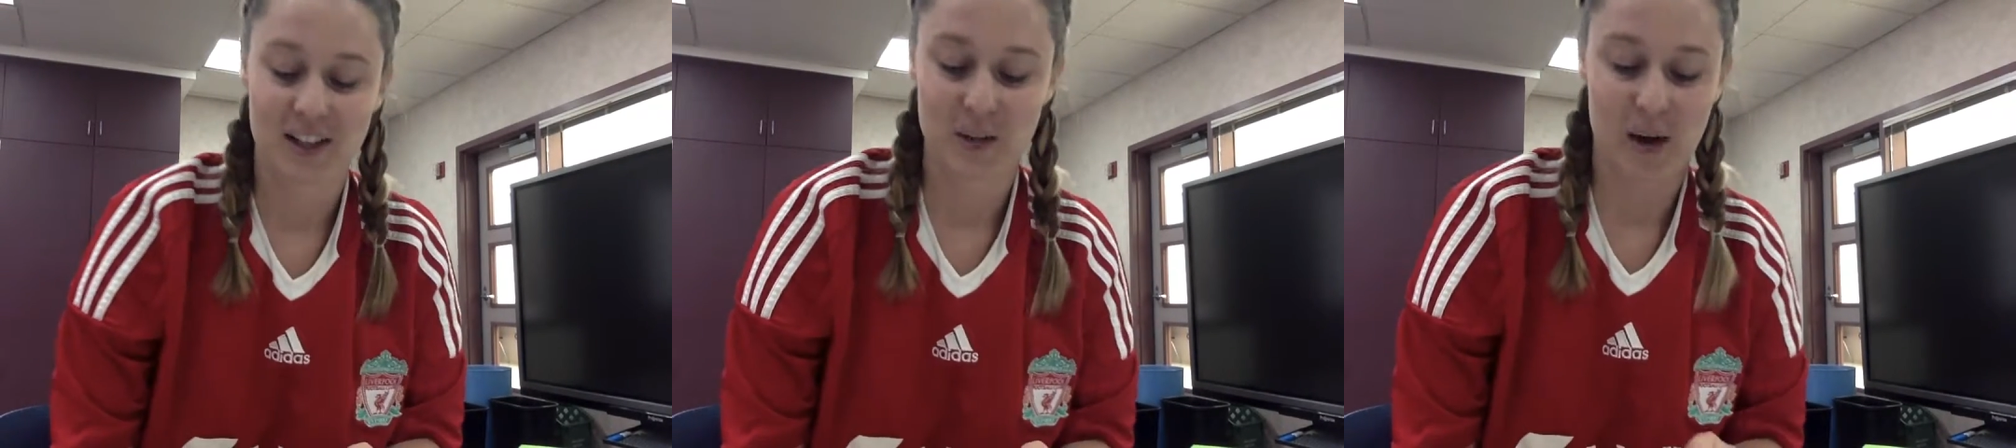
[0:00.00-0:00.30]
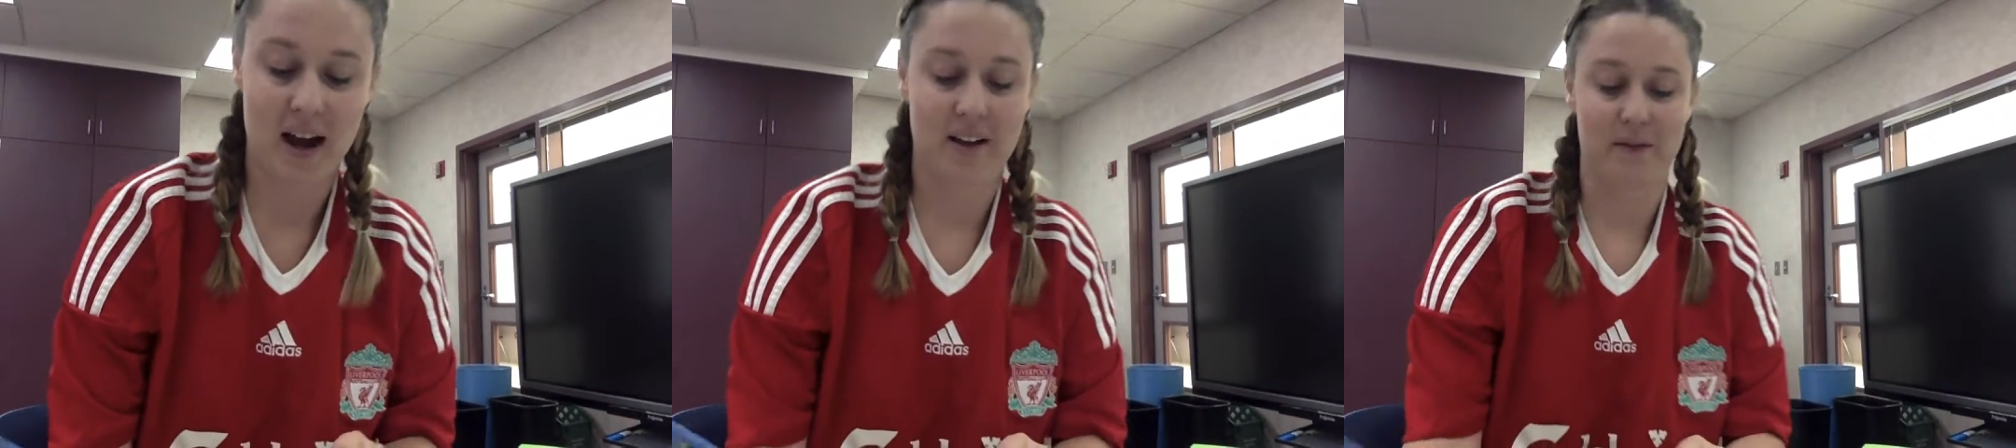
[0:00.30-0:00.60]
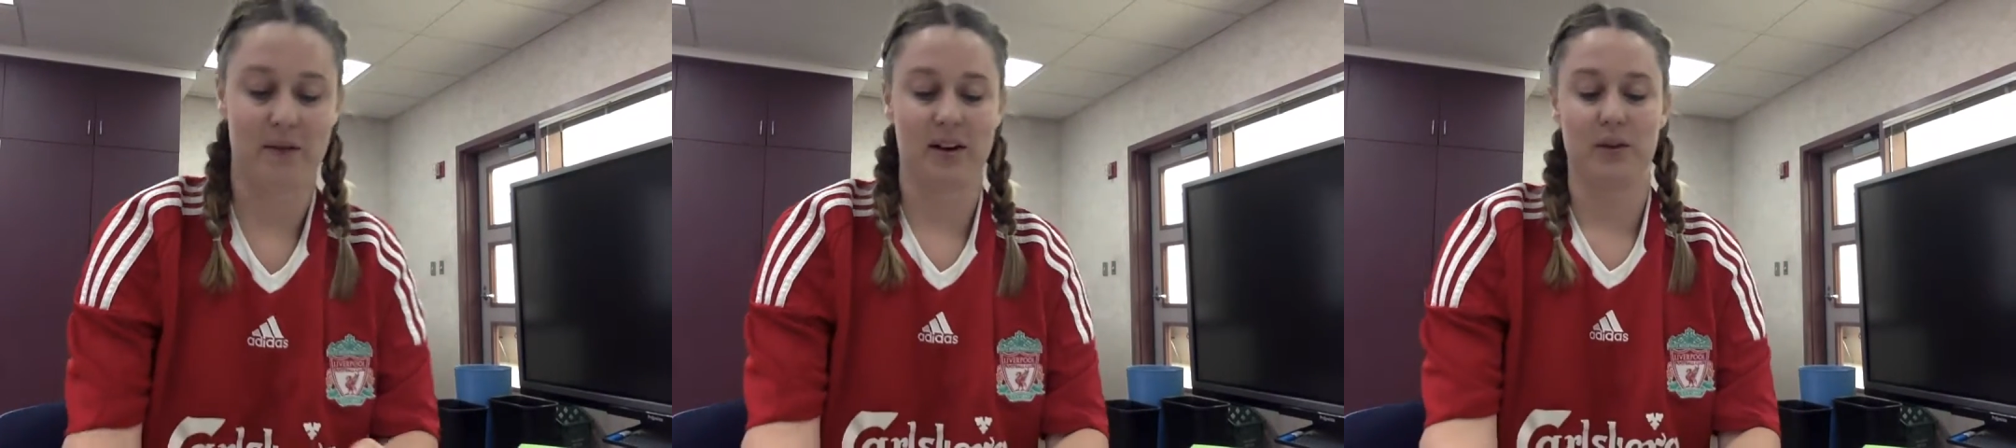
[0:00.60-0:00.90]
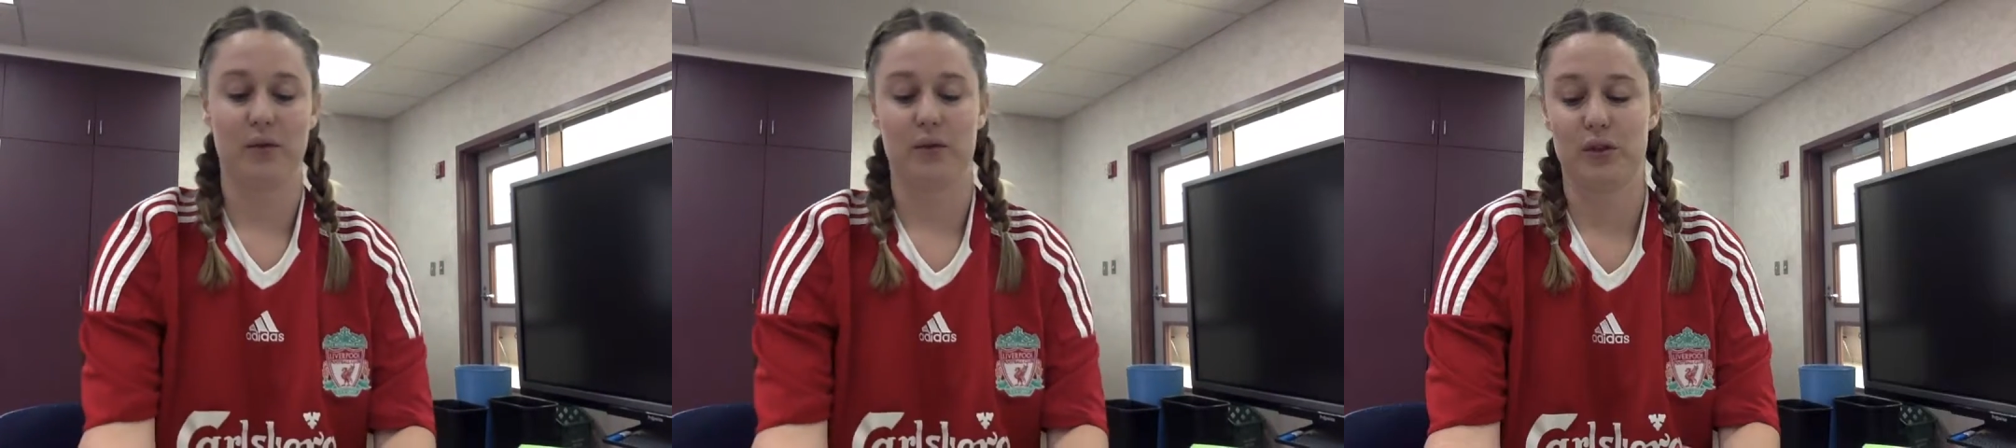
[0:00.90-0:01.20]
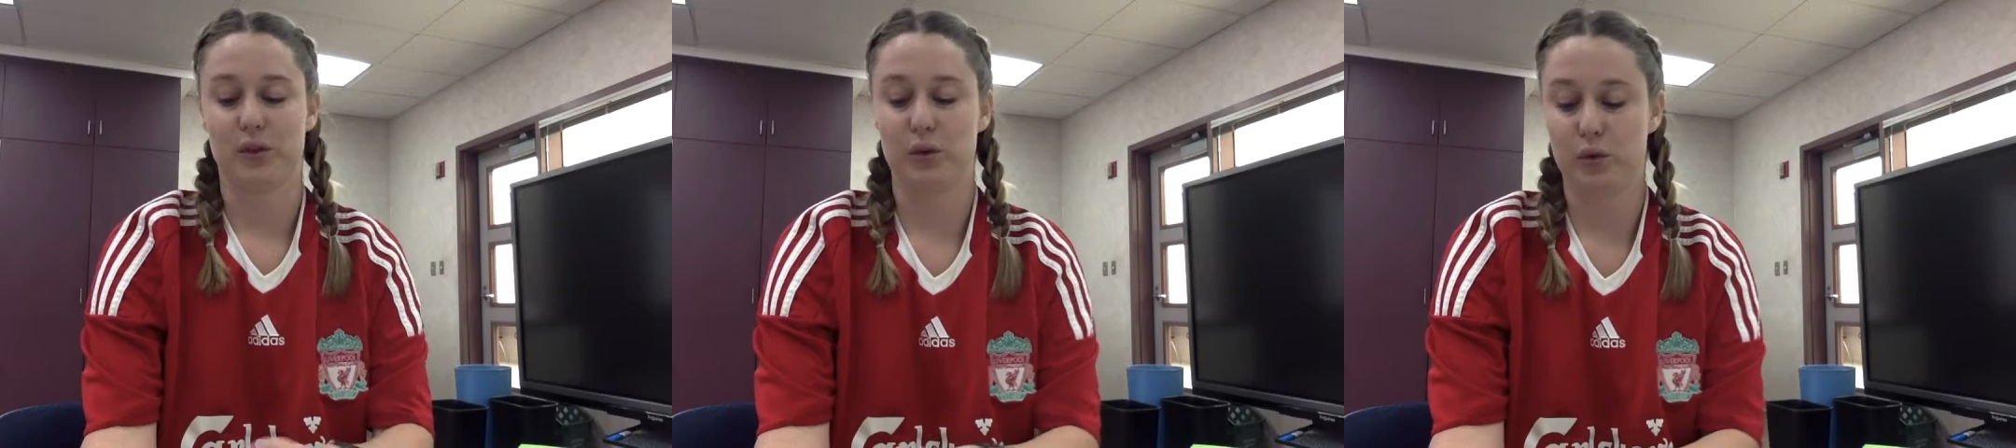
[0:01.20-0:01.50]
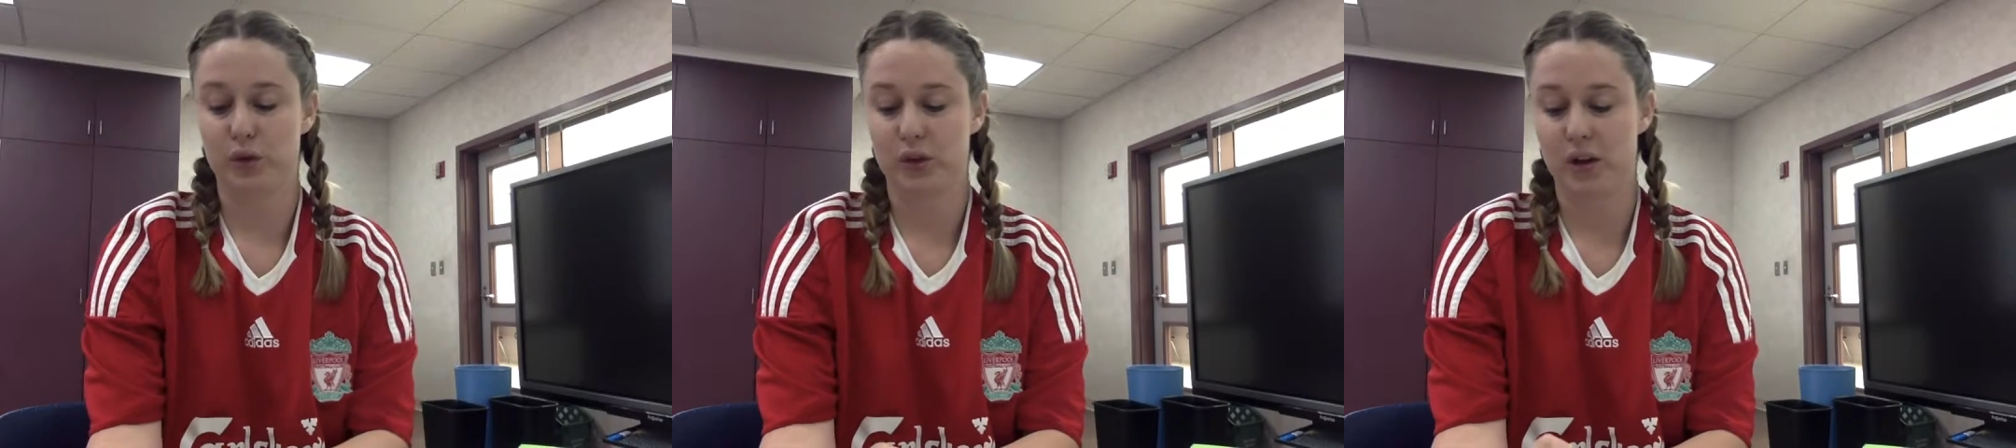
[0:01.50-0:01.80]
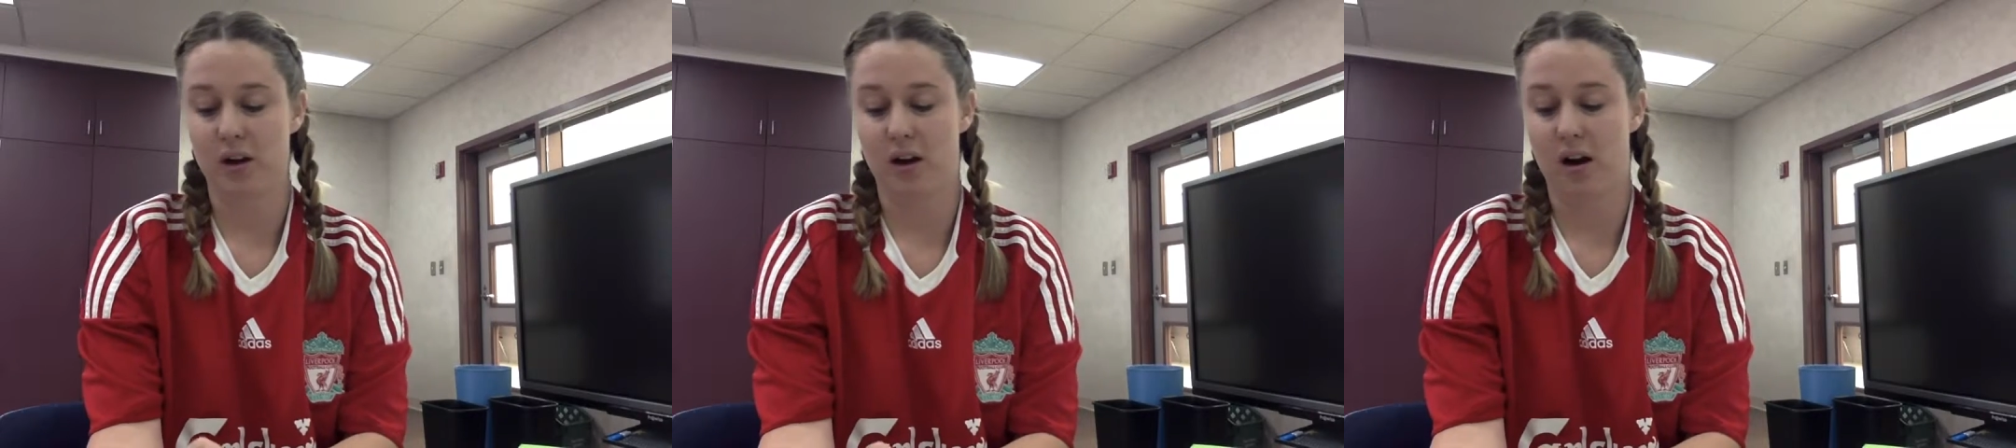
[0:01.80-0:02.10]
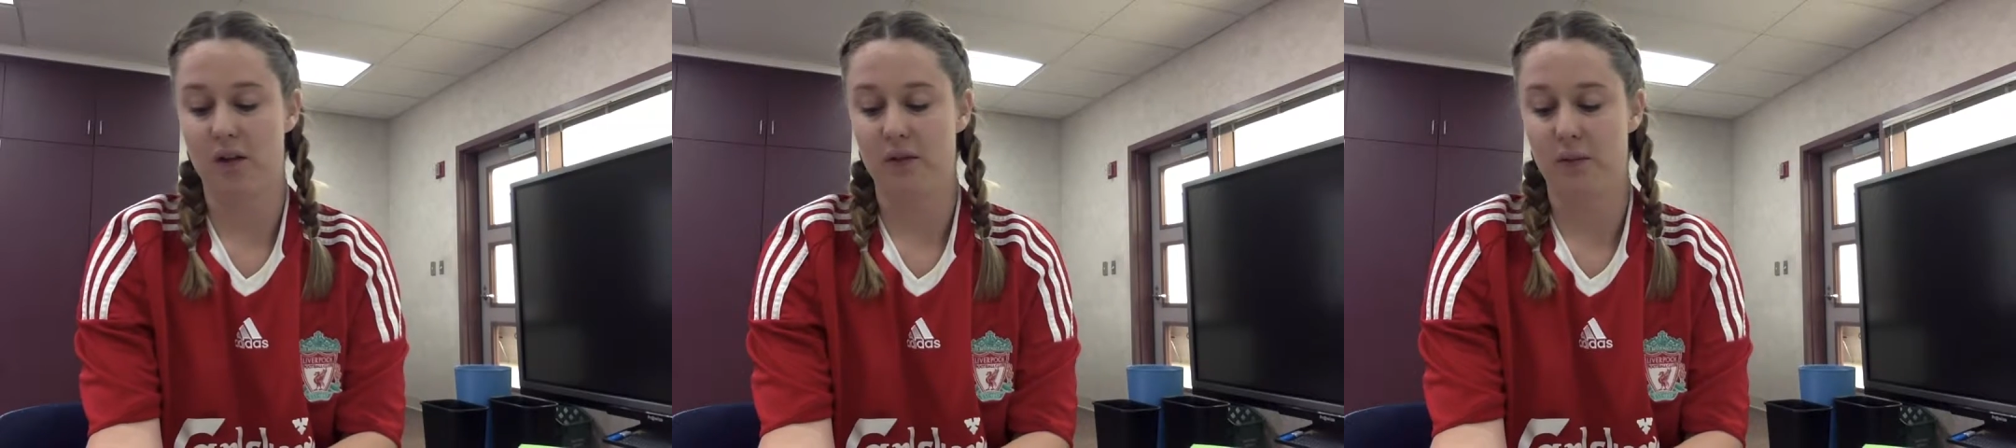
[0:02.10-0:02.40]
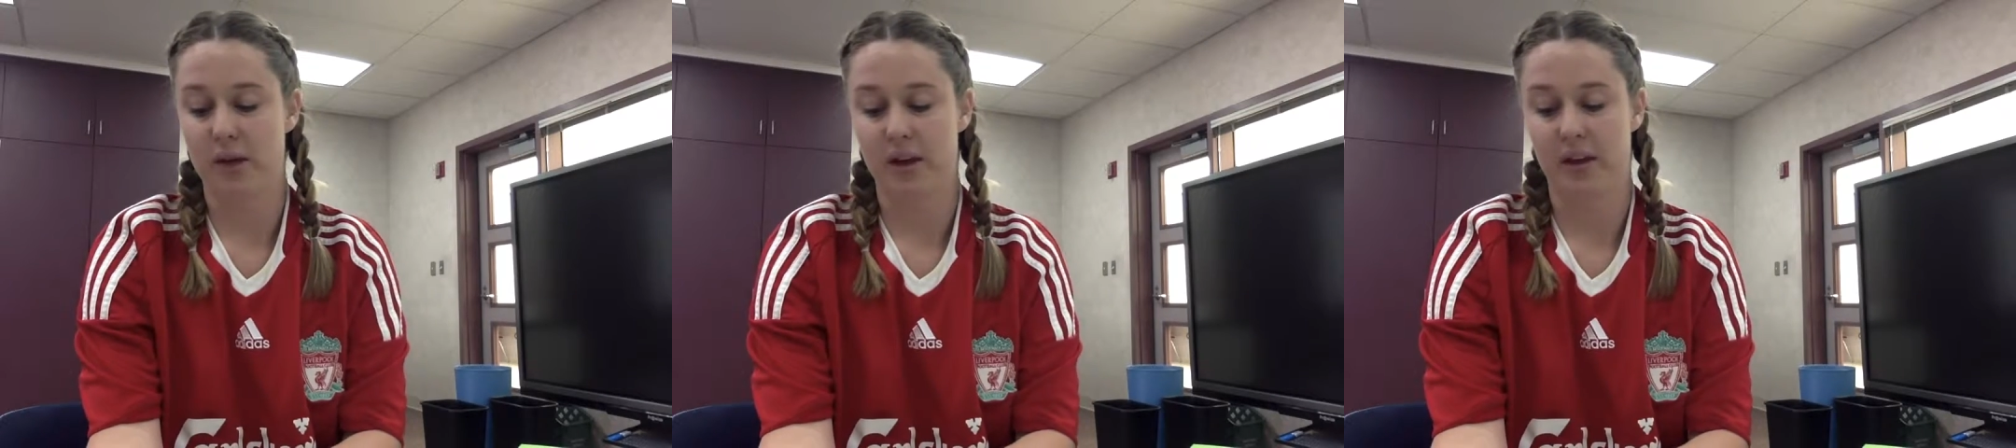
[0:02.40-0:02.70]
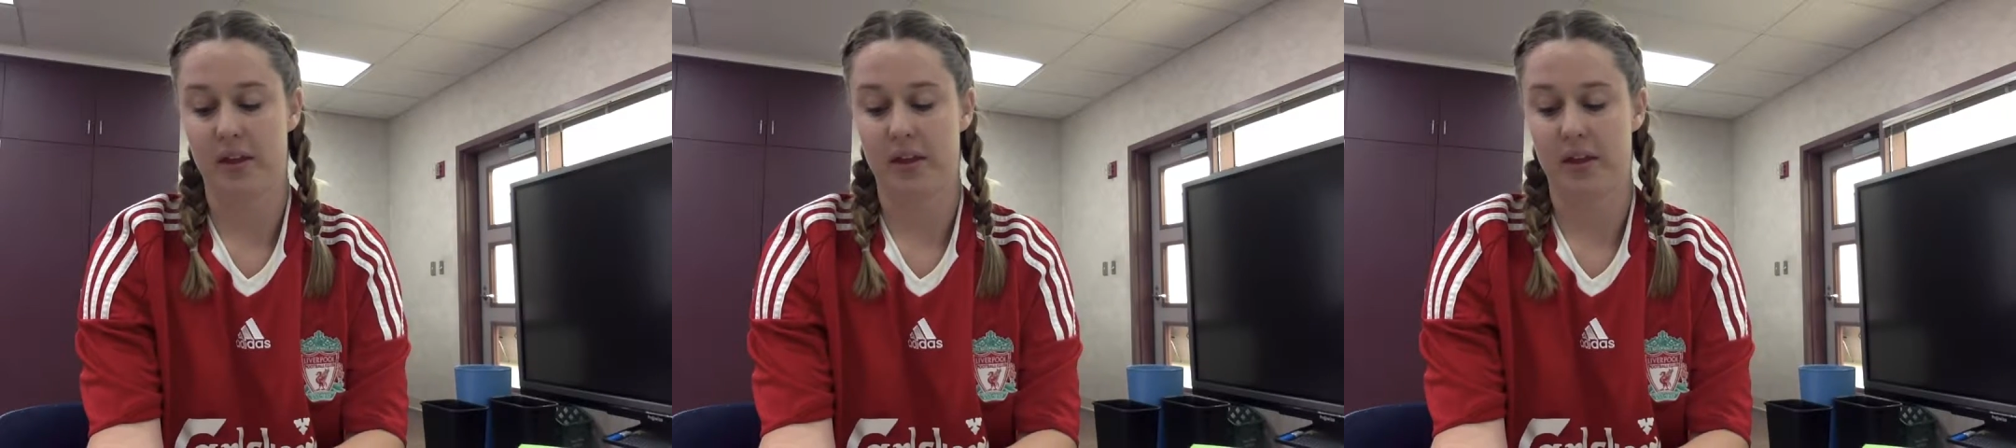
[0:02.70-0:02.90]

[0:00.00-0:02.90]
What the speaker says: So I have to start off with